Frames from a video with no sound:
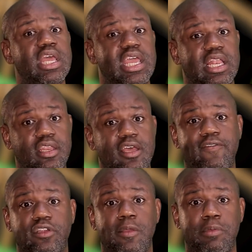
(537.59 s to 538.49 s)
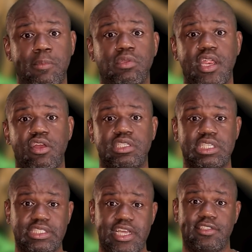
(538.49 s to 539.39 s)
and look for the people that are
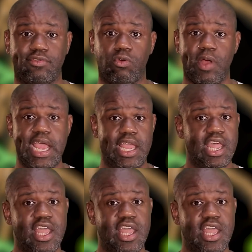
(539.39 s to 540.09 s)
successful, right?